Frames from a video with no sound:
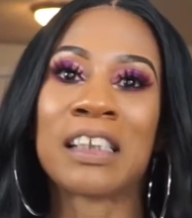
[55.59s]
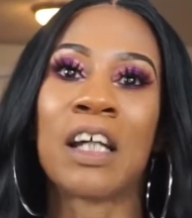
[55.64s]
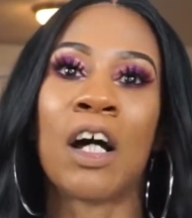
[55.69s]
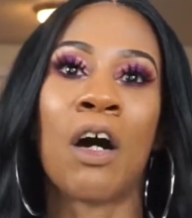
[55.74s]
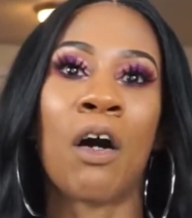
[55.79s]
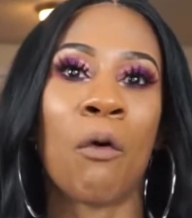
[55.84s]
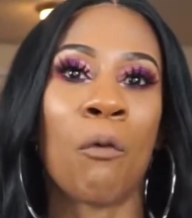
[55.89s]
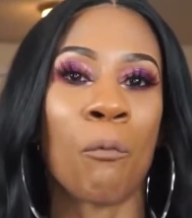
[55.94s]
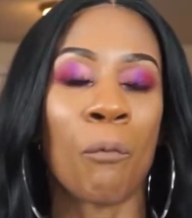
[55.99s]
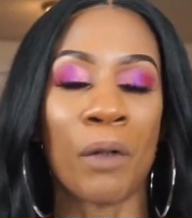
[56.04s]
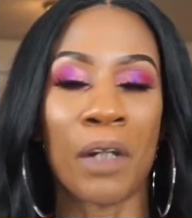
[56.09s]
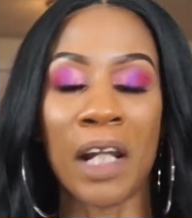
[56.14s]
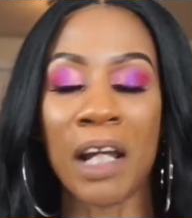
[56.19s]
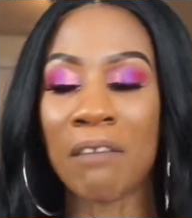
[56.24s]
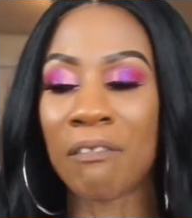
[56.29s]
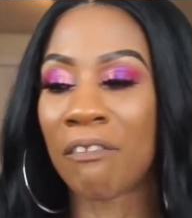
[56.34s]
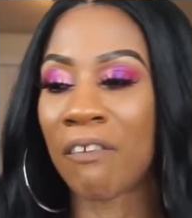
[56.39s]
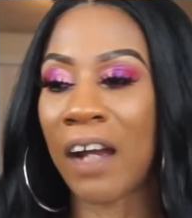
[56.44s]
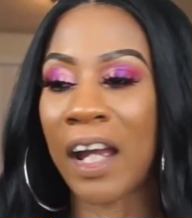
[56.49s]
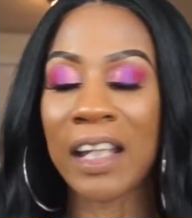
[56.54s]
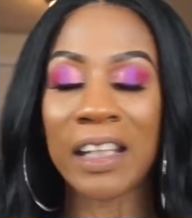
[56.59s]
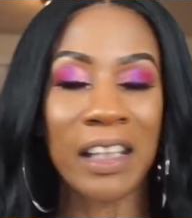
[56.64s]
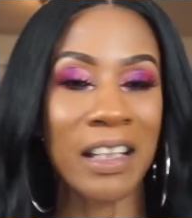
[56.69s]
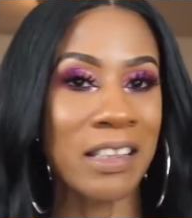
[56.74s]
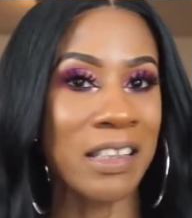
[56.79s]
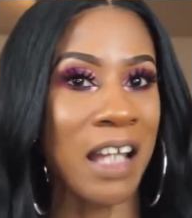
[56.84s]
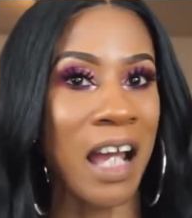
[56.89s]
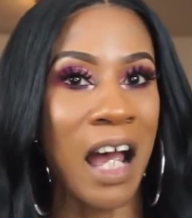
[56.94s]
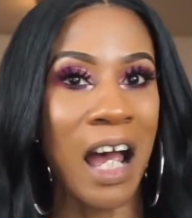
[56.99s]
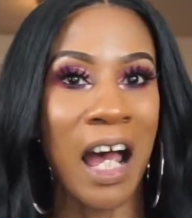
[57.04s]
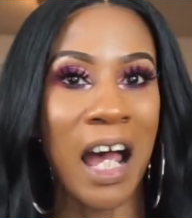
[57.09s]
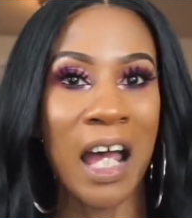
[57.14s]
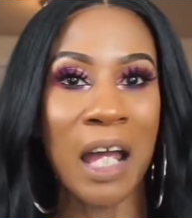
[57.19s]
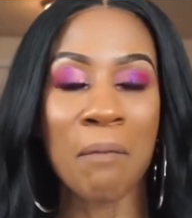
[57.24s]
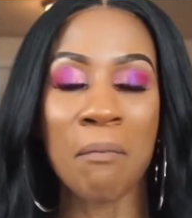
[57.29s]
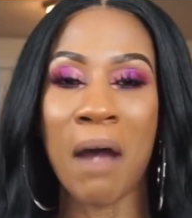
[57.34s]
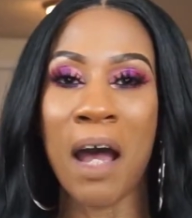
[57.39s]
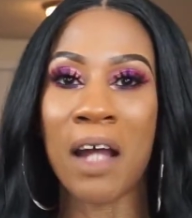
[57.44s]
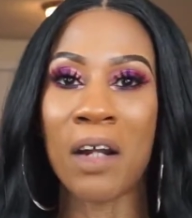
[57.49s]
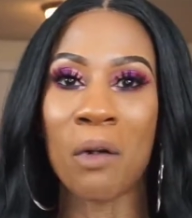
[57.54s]
So whenever I get
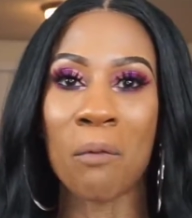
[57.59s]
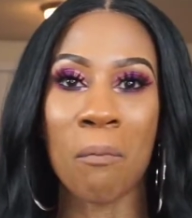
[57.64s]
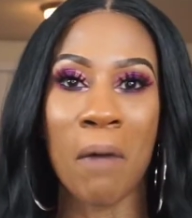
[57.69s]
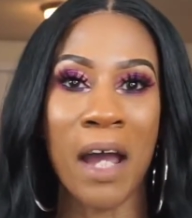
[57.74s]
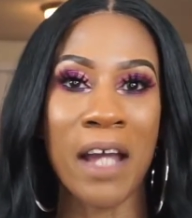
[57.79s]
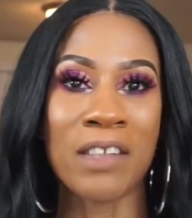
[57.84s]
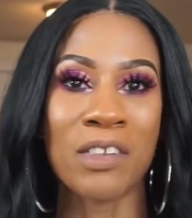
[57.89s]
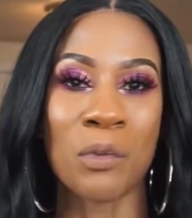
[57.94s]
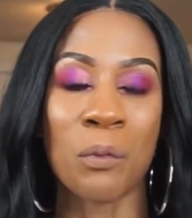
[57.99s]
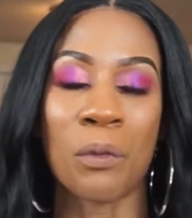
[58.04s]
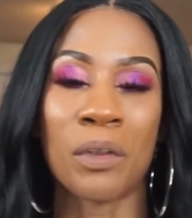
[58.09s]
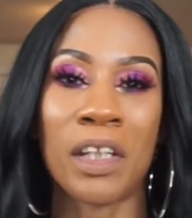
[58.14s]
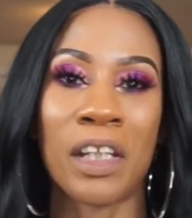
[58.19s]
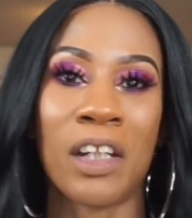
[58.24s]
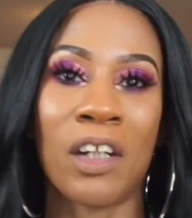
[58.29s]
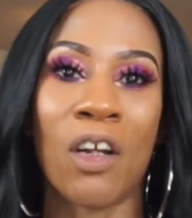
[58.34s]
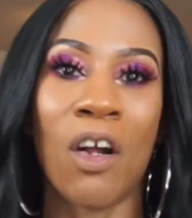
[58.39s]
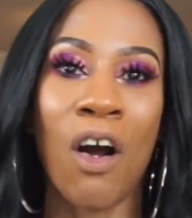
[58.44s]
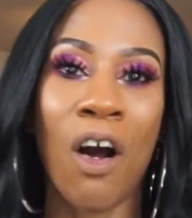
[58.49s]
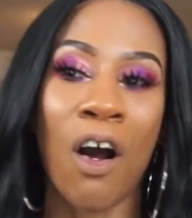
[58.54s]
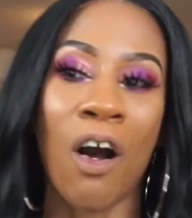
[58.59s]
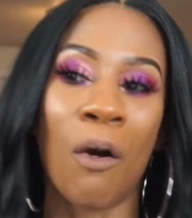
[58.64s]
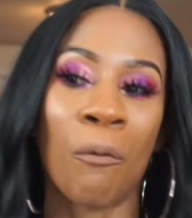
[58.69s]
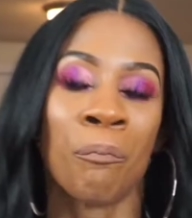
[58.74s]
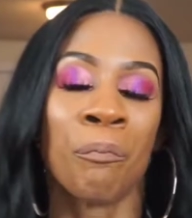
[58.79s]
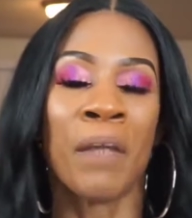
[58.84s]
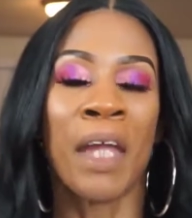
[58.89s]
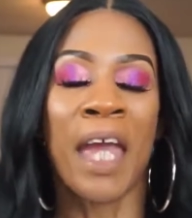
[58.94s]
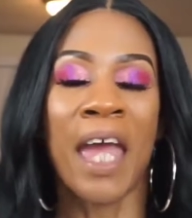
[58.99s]
time, I don't mind doing it at all.